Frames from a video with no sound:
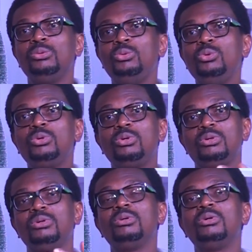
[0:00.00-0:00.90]

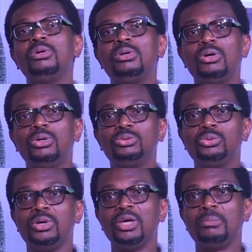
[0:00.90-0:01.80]
look
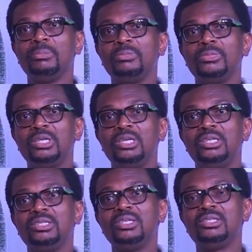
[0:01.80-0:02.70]
unto him.
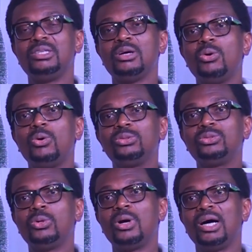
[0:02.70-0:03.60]
He says he's the
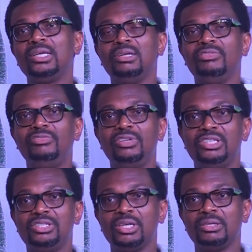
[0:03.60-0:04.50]
author and the
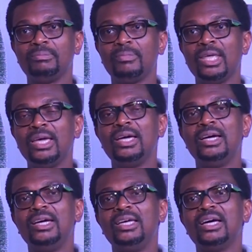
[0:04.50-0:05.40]
finisher. Mm-hmm.
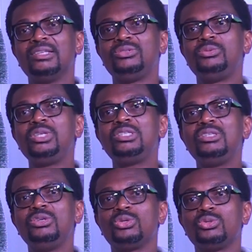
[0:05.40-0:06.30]
He has
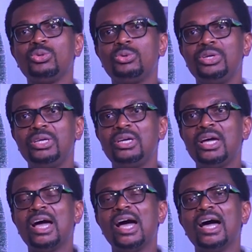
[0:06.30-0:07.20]
written your story
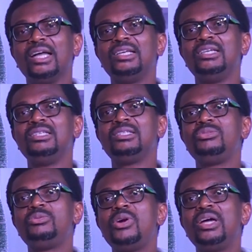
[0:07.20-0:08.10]
and he is
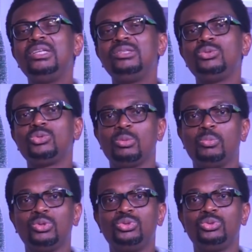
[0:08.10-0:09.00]
ready to
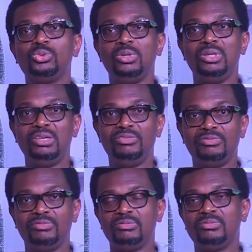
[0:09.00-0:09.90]
support you to
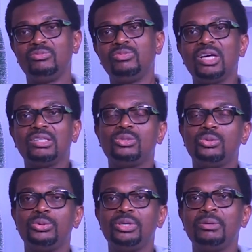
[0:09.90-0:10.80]
live that
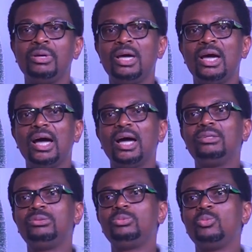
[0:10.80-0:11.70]
story.
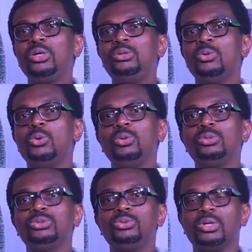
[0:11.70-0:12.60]
And when you
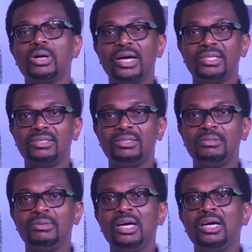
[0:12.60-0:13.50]
hold on to Christ,
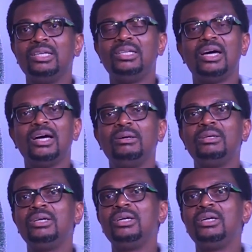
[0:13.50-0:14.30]
there are